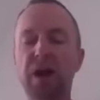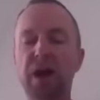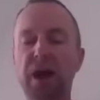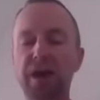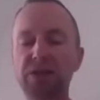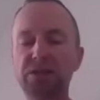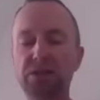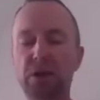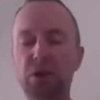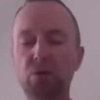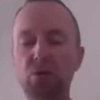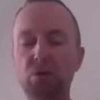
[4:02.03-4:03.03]
And
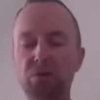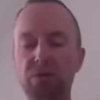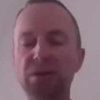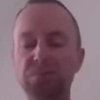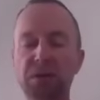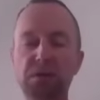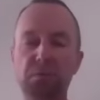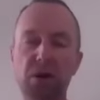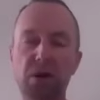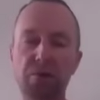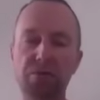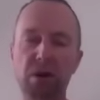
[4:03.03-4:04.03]
so that's been the
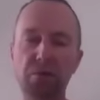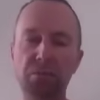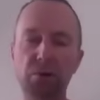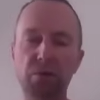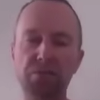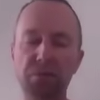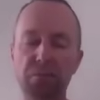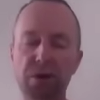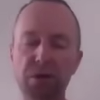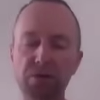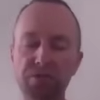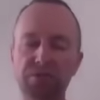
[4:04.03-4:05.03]
path that I've been on for the
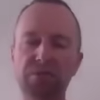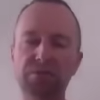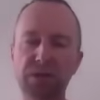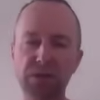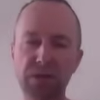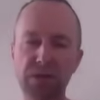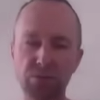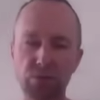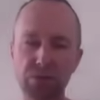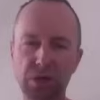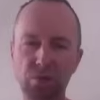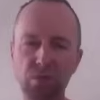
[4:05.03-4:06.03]
past 15 years or
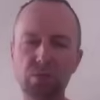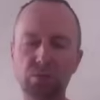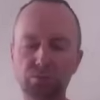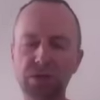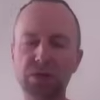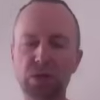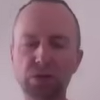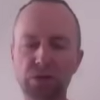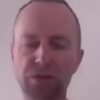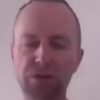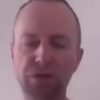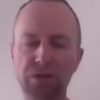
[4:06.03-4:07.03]
so,
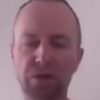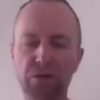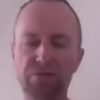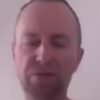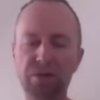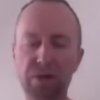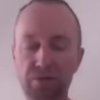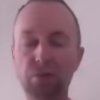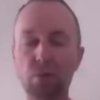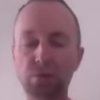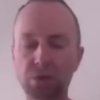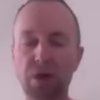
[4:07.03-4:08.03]
researching this stuff
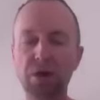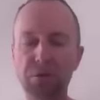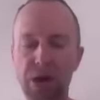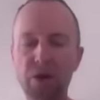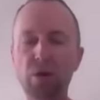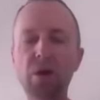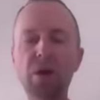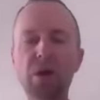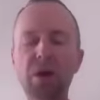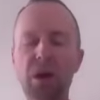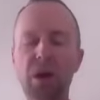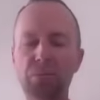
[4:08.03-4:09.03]
full time now,
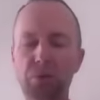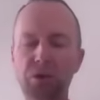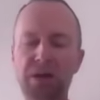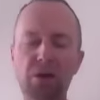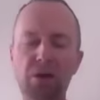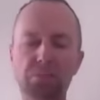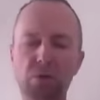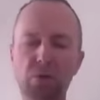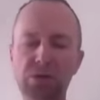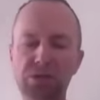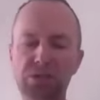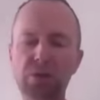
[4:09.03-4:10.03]
putting out
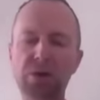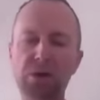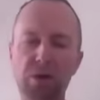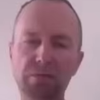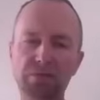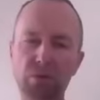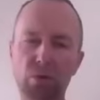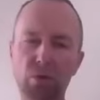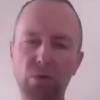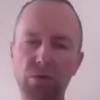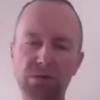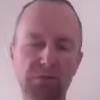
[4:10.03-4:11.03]
books, doing live
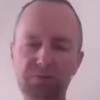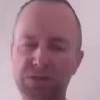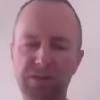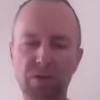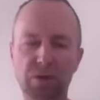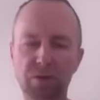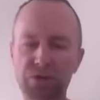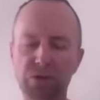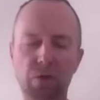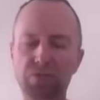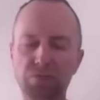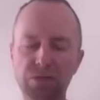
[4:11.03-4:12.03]
talks, seminars,
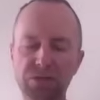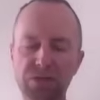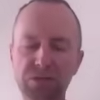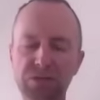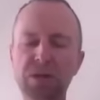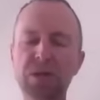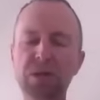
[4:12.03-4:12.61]
conferences,